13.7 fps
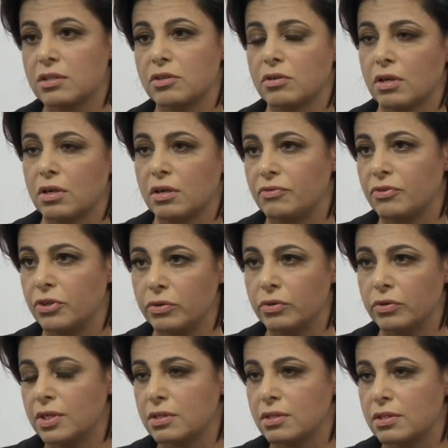You're not
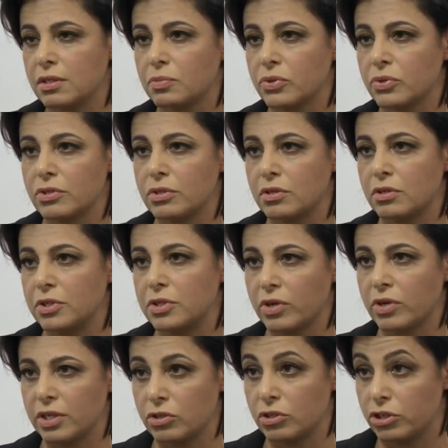viewed as a person who
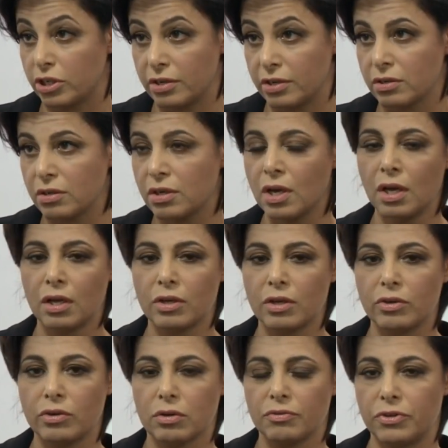betrays your gender.
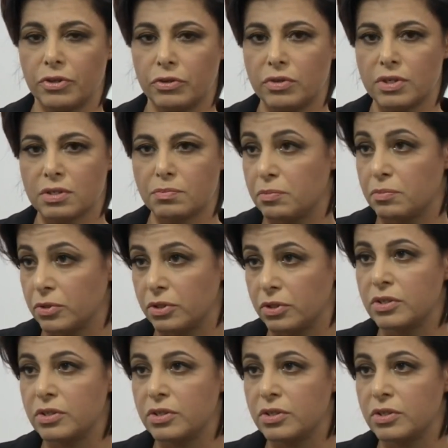You're viewed as people who